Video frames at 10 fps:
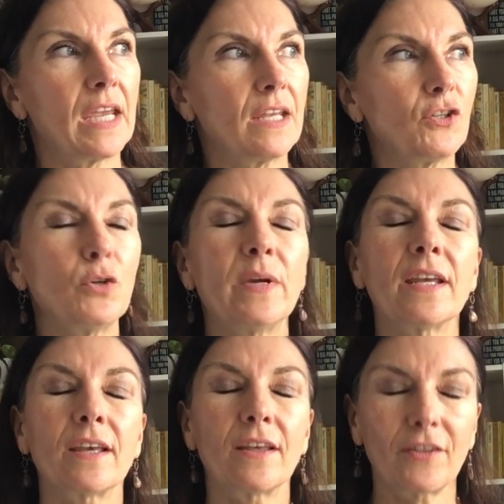
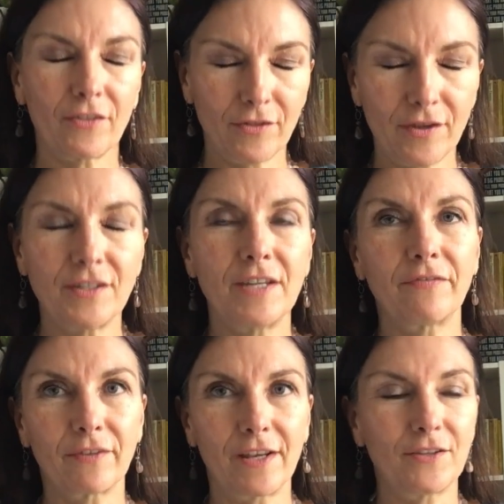doing
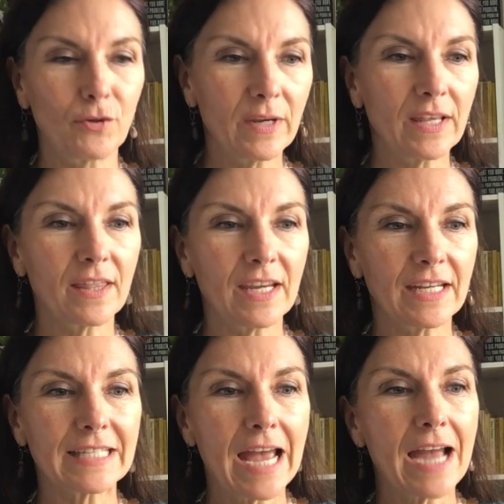doing the
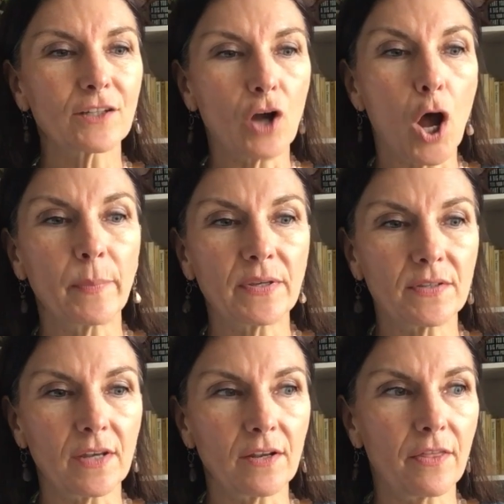exact
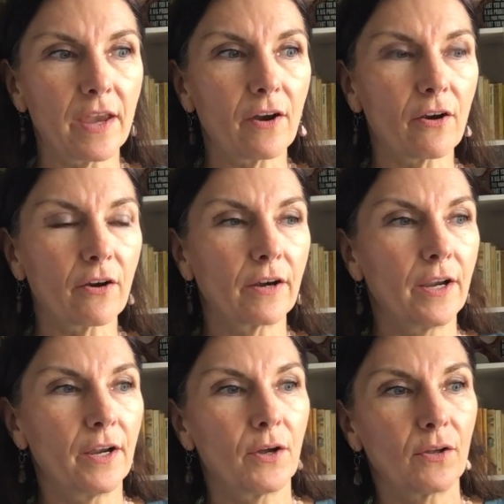opposite. They are
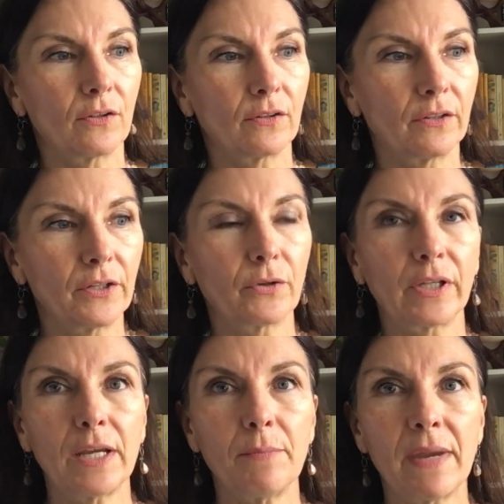
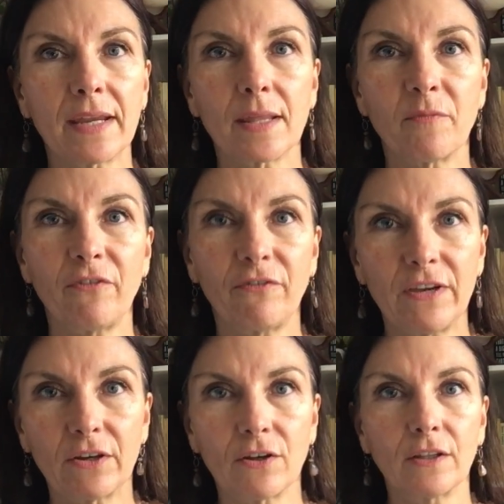literally making them
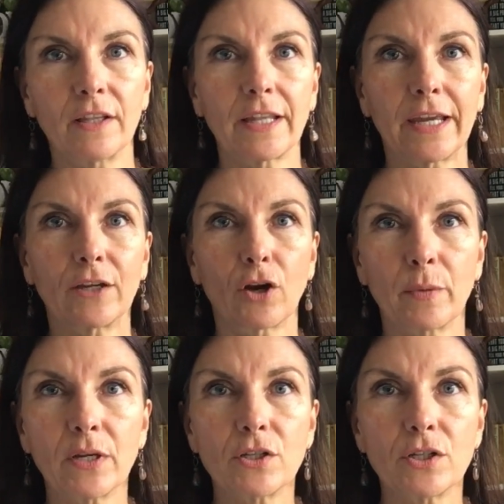feel like
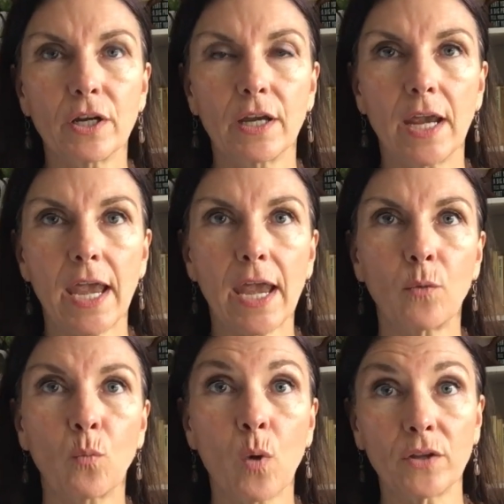garbage
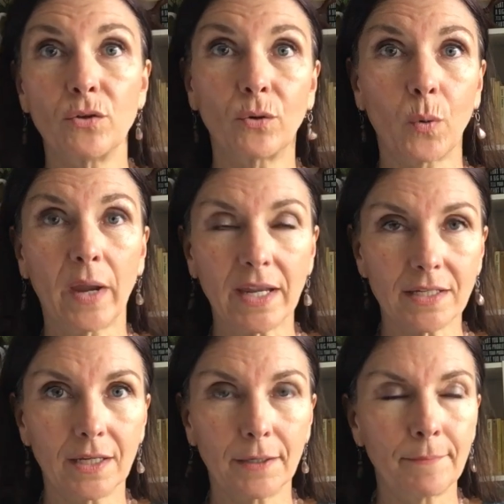and want to quit.